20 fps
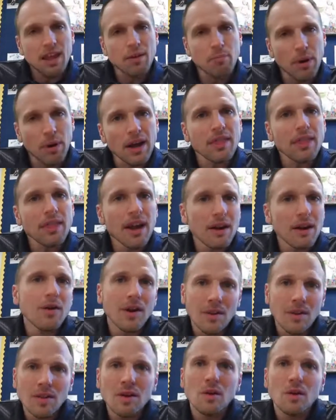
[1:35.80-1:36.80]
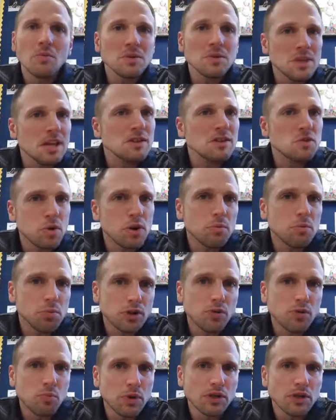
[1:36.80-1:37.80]
Pythagorean theorem is A squared
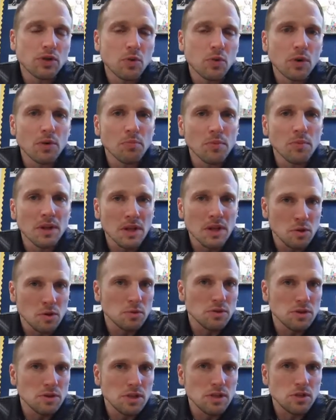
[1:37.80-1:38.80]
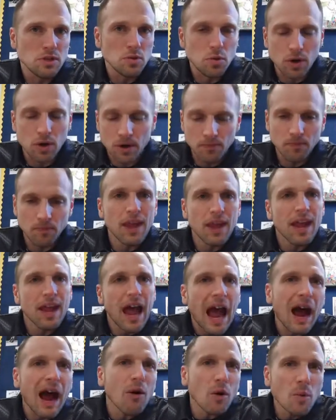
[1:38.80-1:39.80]
plus B squared equals C squared.
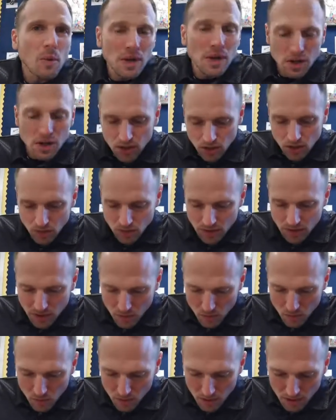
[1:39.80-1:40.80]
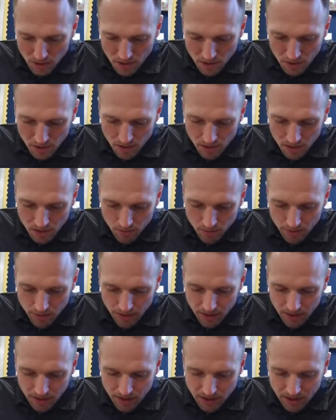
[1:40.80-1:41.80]
How are we going to use it? We're going to think
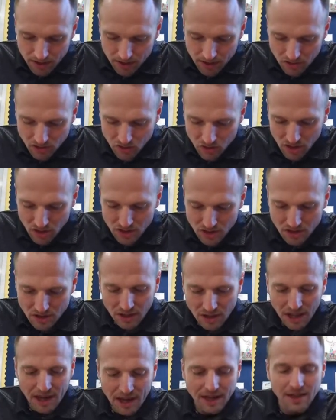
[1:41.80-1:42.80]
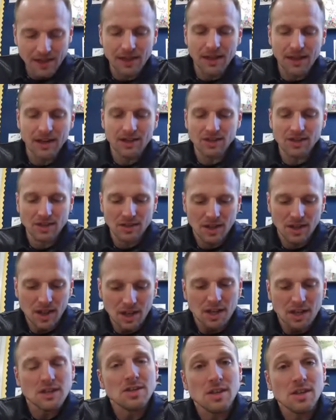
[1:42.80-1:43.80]
about it just like this.
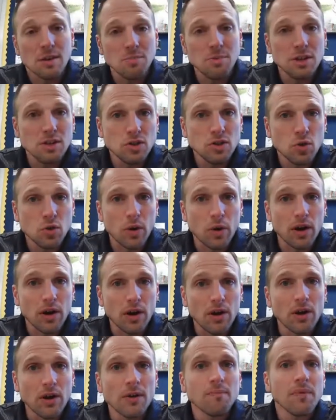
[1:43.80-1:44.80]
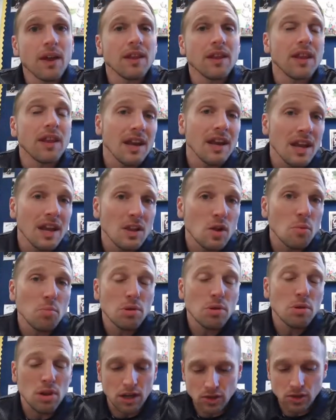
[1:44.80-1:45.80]
Something squared, and then either
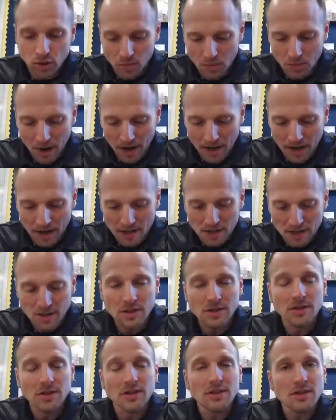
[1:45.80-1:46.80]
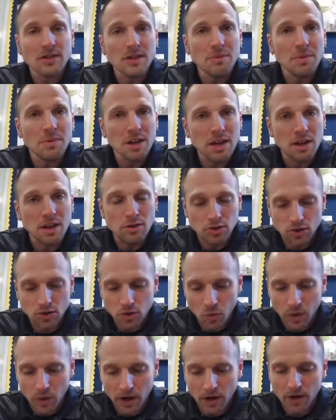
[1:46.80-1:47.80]
plus or minus something else
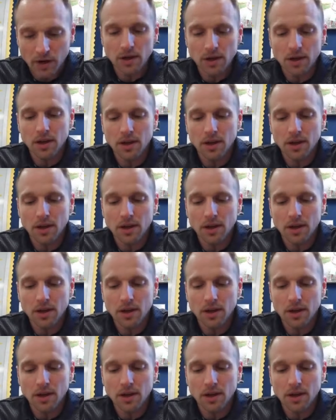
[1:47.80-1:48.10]
squared